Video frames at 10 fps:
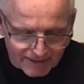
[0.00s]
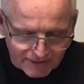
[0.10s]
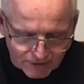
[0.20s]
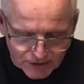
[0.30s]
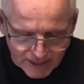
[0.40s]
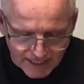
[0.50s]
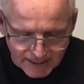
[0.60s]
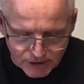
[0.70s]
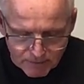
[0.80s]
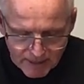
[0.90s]
Your
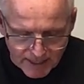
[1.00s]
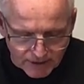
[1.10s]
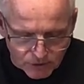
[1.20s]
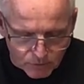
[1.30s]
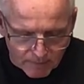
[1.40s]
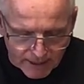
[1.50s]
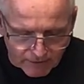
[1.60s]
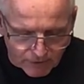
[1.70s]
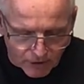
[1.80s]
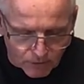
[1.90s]
settings and mountings were made
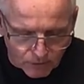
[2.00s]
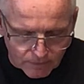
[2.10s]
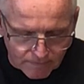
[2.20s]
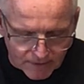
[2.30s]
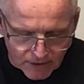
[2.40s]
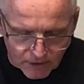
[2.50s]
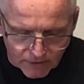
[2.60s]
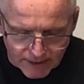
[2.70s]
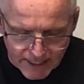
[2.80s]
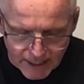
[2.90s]
of gold. And on
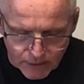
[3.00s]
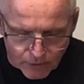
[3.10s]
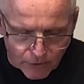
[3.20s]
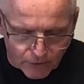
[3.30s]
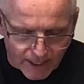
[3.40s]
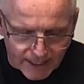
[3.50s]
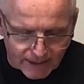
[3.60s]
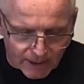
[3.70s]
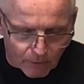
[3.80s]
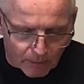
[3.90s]
the day you were
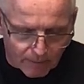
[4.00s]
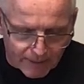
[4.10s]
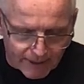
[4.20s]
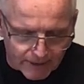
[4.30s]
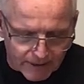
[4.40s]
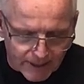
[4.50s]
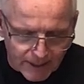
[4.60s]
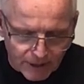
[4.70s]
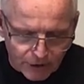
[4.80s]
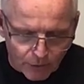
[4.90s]
created, they were prepared.
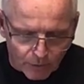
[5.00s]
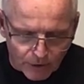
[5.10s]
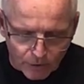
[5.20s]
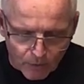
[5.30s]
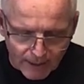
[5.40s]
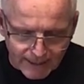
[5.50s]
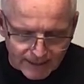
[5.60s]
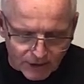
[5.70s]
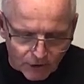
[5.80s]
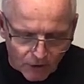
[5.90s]
You were anointed
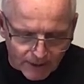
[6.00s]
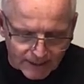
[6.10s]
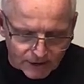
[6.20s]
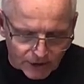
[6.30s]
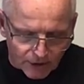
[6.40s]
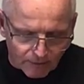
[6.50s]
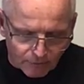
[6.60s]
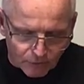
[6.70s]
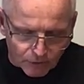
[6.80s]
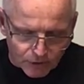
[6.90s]
as a guardian cherub,
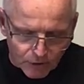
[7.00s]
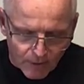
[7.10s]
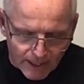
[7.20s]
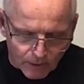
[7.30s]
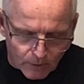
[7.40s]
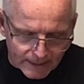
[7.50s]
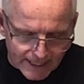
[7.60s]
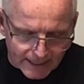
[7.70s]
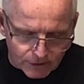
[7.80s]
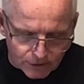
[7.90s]
for so I
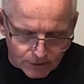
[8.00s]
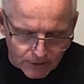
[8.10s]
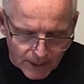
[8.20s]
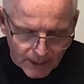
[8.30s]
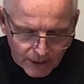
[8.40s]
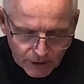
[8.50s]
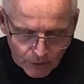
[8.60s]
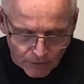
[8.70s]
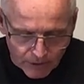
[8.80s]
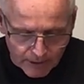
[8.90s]
ordained you.
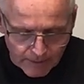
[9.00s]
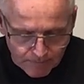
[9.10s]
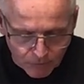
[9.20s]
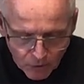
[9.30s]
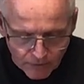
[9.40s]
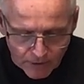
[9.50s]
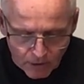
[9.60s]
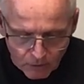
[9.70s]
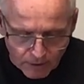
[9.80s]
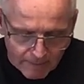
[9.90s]
You were on the
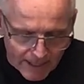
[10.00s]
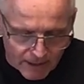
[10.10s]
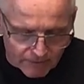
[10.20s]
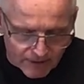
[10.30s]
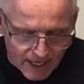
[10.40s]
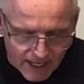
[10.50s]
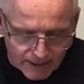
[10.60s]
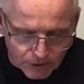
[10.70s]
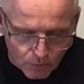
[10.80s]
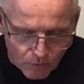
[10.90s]
holy mount of
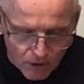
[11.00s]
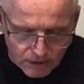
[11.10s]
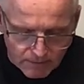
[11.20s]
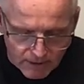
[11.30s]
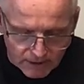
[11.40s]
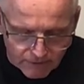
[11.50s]
God. You walked among